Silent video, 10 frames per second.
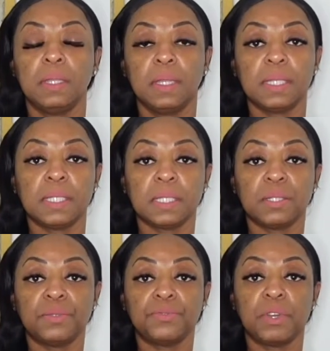This is
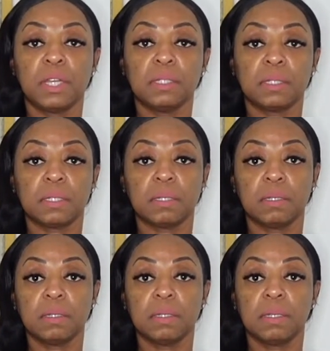the front.
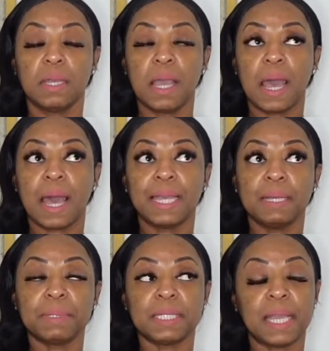I
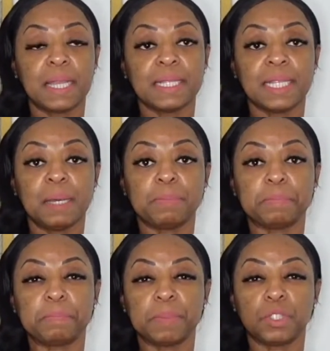am standing up
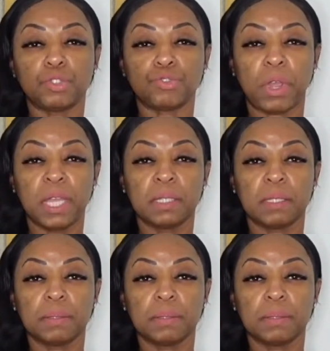straight.